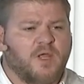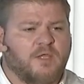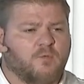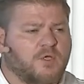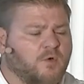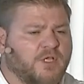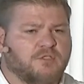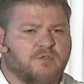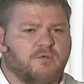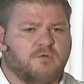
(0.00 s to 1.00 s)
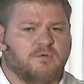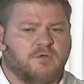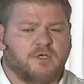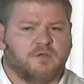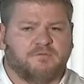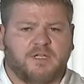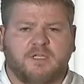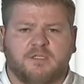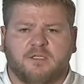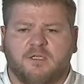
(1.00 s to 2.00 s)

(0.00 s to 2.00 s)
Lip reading: and we're going into Finland